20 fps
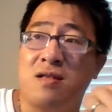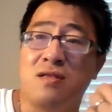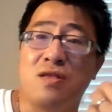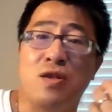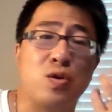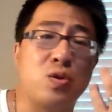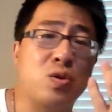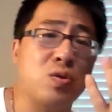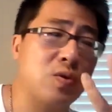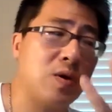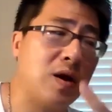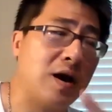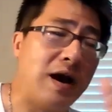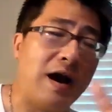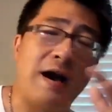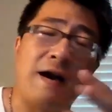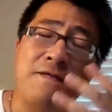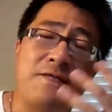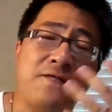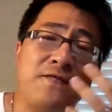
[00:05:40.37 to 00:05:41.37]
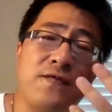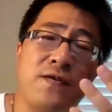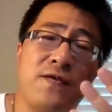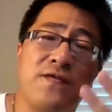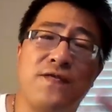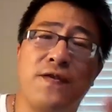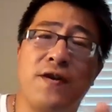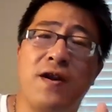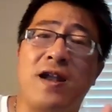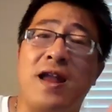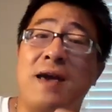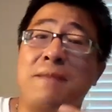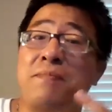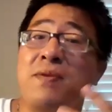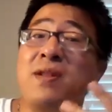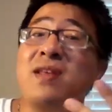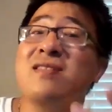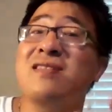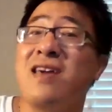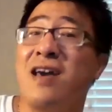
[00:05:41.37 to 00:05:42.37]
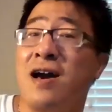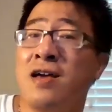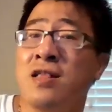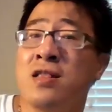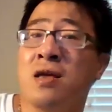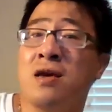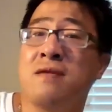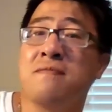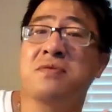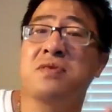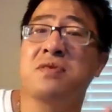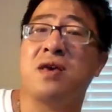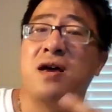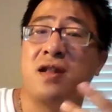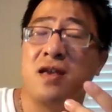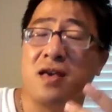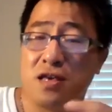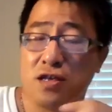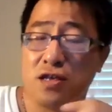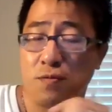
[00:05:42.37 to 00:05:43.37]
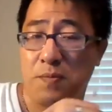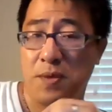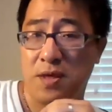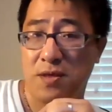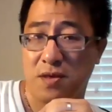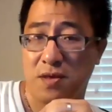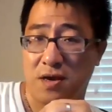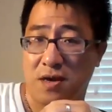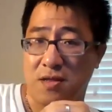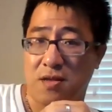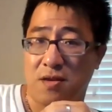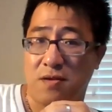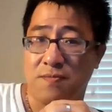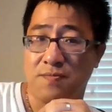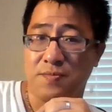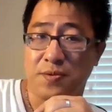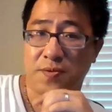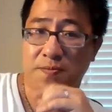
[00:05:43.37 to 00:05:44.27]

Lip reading: due to for liability items and expense items,